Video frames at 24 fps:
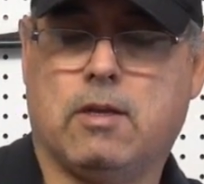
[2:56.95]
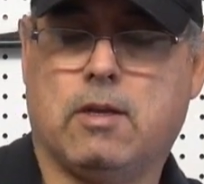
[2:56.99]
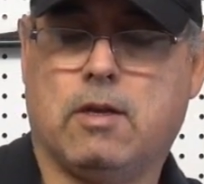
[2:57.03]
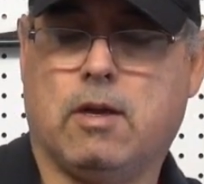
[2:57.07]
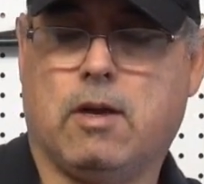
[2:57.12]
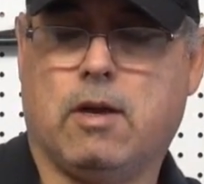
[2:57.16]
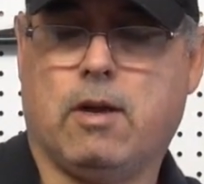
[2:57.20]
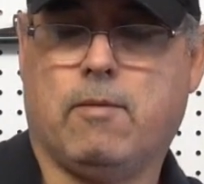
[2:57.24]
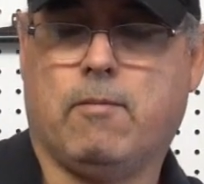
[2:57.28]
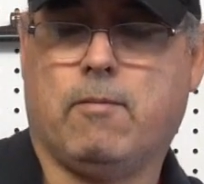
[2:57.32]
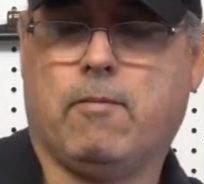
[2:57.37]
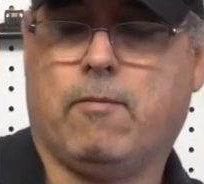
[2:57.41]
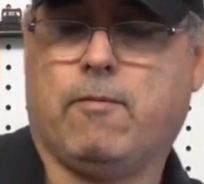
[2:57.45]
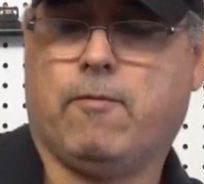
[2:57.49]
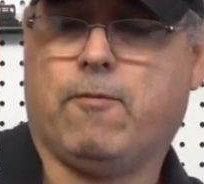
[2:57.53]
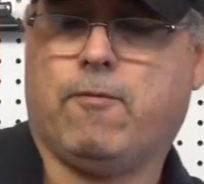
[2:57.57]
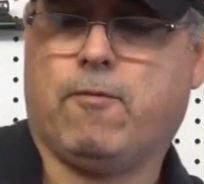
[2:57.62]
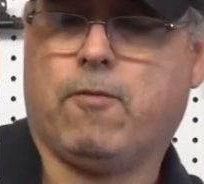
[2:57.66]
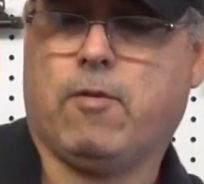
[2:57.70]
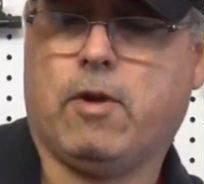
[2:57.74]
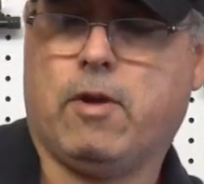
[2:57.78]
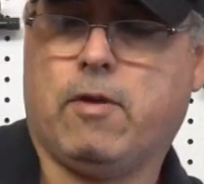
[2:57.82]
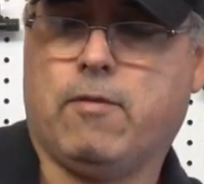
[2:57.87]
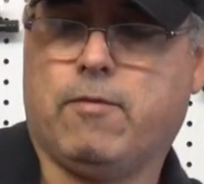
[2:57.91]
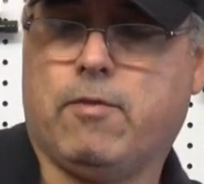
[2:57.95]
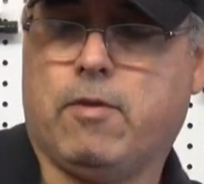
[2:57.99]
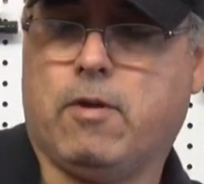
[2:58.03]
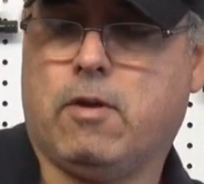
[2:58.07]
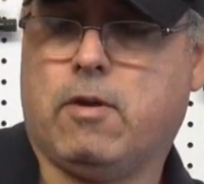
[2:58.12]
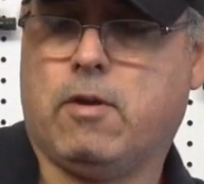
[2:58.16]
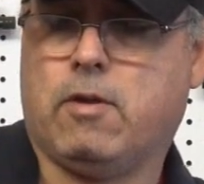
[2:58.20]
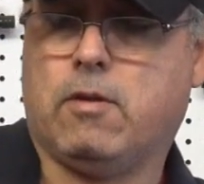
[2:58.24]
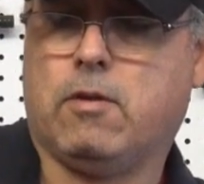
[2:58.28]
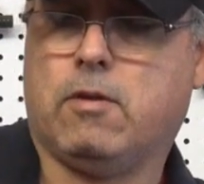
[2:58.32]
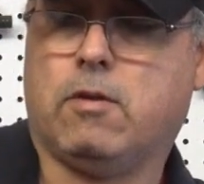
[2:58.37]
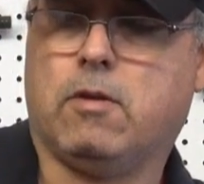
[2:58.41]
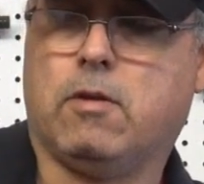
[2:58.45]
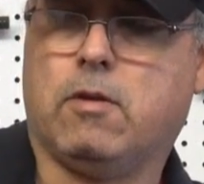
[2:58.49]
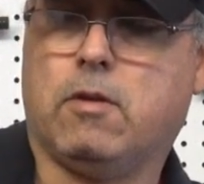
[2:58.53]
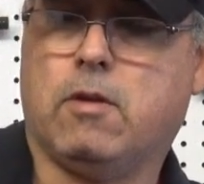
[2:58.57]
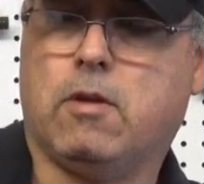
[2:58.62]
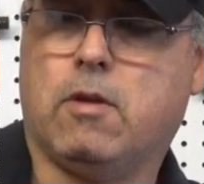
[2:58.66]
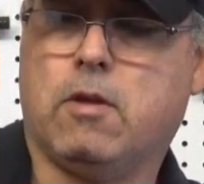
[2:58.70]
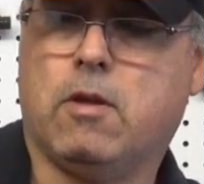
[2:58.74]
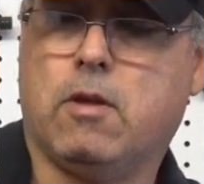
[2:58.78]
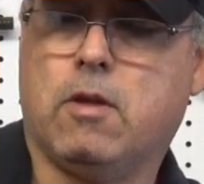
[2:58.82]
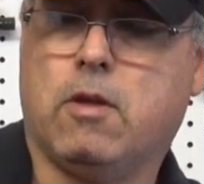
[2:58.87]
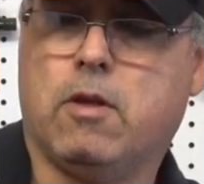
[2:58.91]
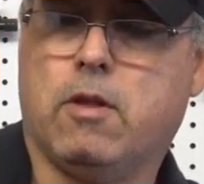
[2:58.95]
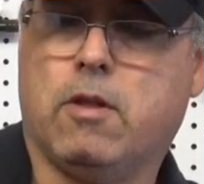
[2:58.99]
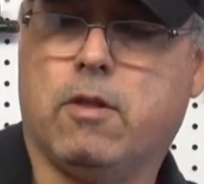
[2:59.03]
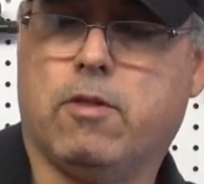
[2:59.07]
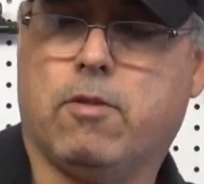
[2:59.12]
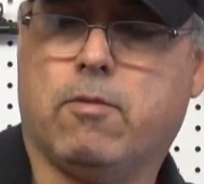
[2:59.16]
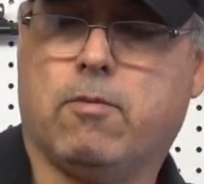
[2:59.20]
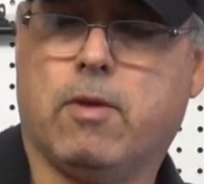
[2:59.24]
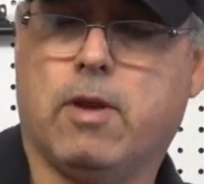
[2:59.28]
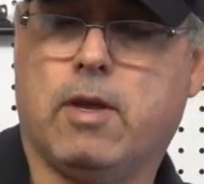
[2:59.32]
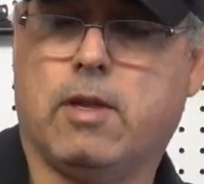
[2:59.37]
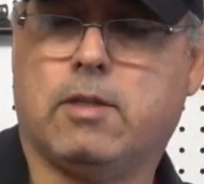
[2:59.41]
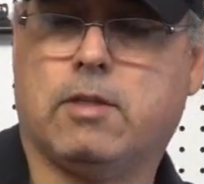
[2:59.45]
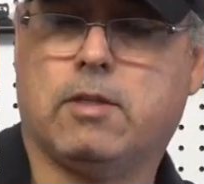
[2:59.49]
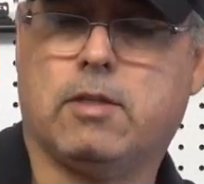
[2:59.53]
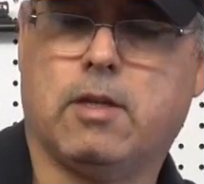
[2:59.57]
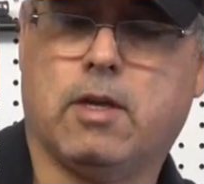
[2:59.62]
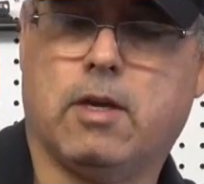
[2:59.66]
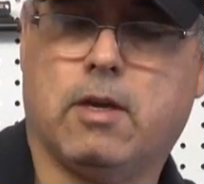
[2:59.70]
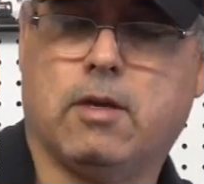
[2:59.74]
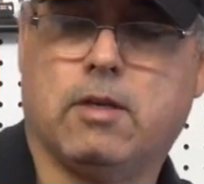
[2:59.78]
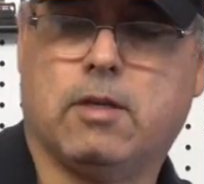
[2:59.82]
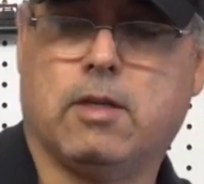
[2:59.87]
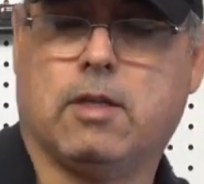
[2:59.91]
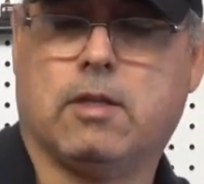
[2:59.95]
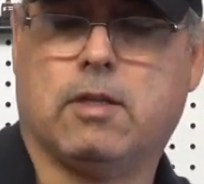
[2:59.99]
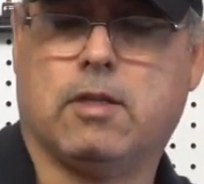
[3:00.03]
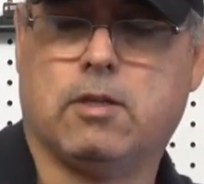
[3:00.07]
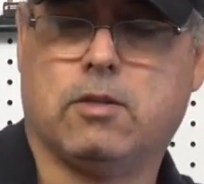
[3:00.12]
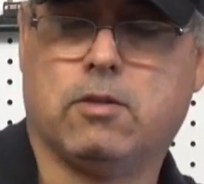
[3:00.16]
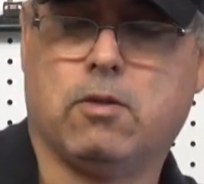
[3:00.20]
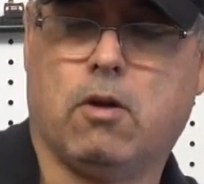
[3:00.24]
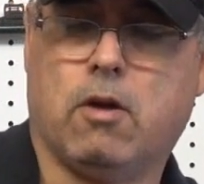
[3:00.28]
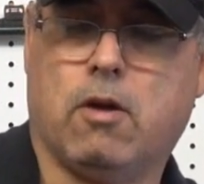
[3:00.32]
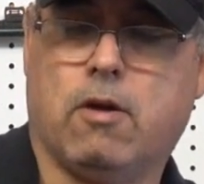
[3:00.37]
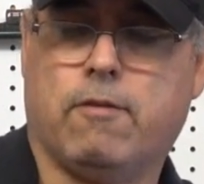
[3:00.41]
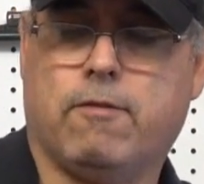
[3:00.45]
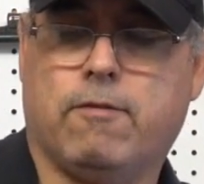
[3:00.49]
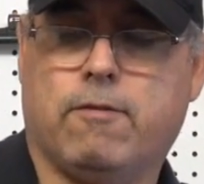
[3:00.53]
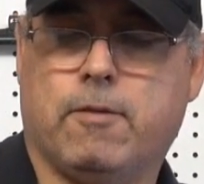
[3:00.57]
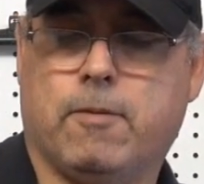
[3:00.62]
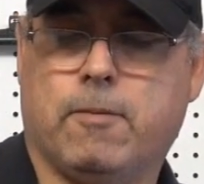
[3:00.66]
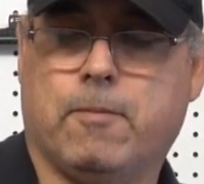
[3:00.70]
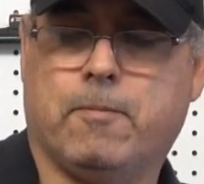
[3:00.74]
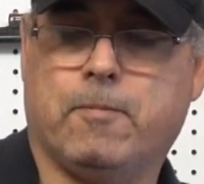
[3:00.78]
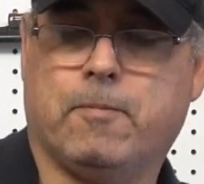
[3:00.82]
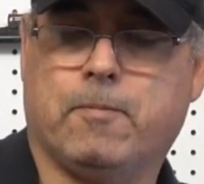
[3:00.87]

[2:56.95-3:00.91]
I'm free of the threads there. I'll get this off.